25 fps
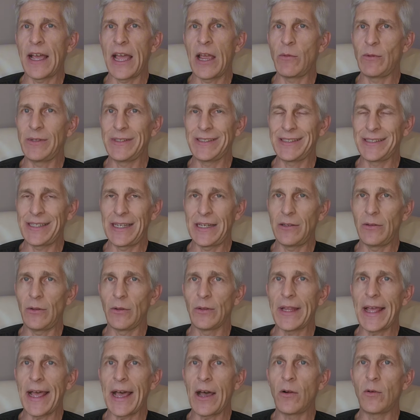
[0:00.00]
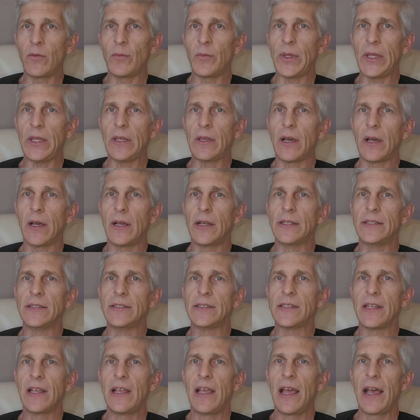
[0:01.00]
I was singled out
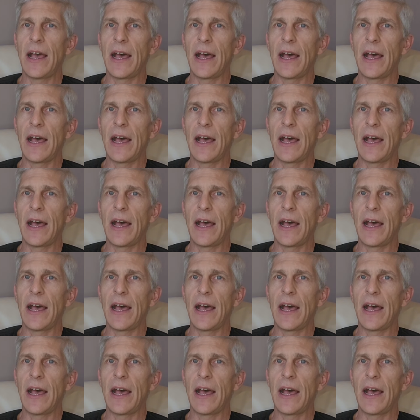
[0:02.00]
because